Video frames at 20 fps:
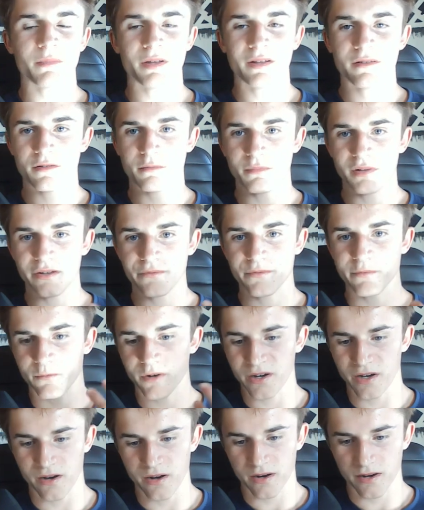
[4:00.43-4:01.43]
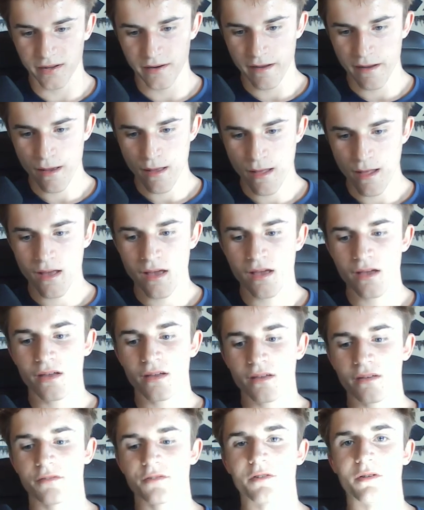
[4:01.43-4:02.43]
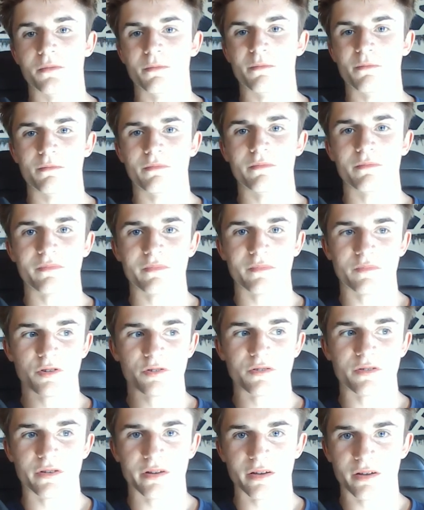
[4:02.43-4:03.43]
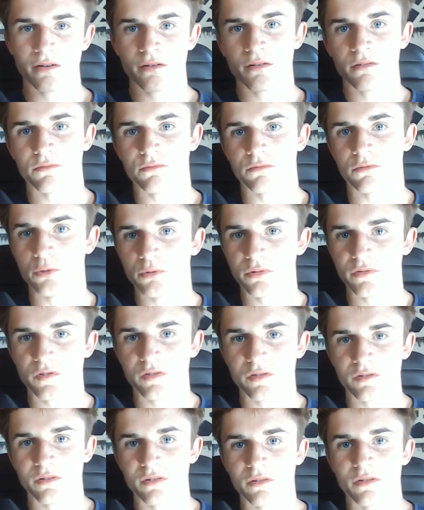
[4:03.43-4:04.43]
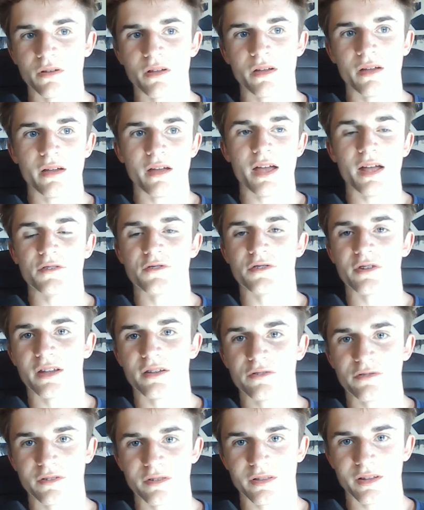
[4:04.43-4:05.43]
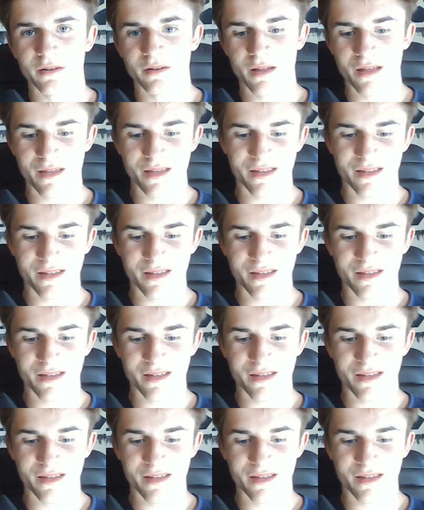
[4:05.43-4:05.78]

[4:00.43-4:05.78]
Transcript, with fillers: means you believe in one God. So, just a uh, roots education there.